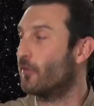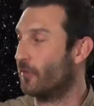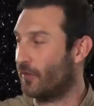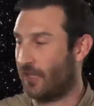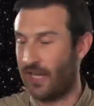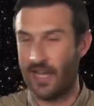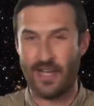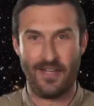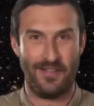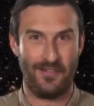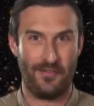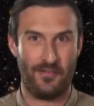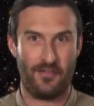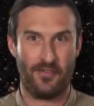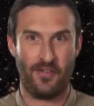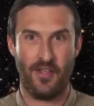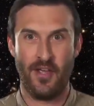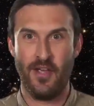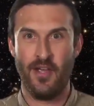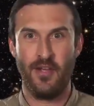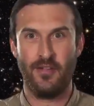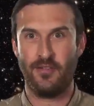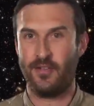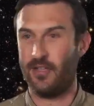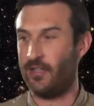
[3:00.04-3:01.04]
or gates
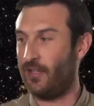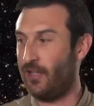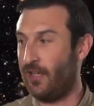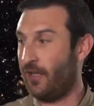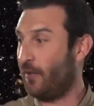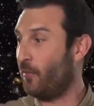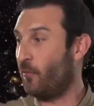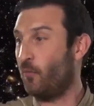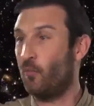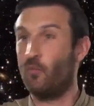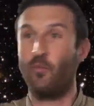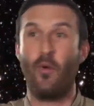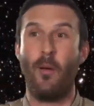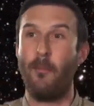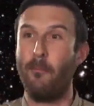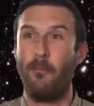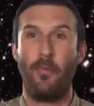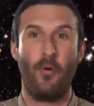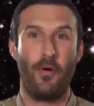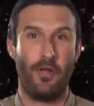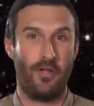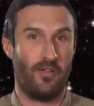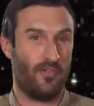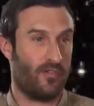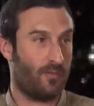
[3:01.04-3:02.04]
that link one
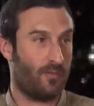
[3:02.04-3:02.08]
point